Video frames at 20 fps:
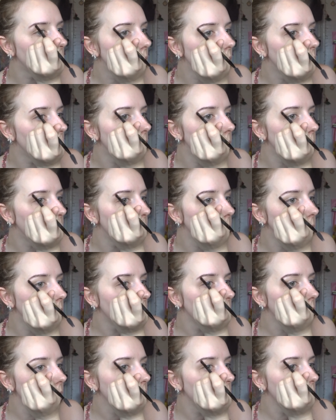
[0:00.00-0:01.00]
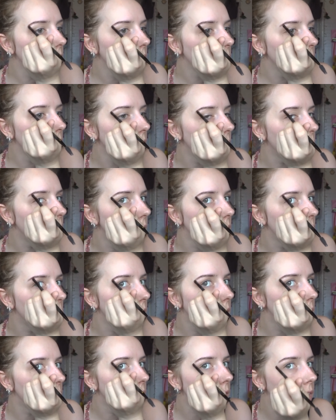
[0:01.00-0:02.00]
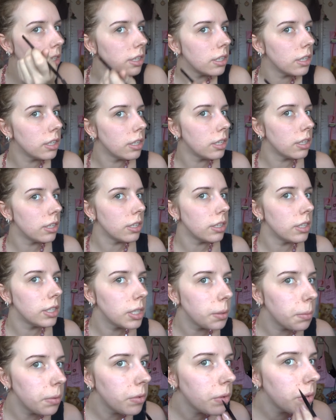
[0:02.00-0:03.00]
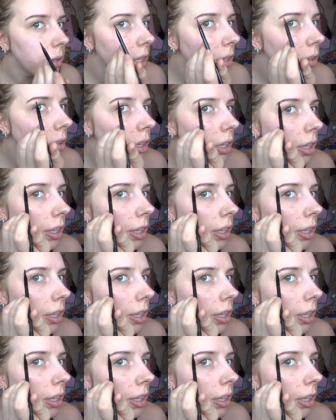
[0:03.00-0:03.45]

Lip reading: Comb down. So we've already got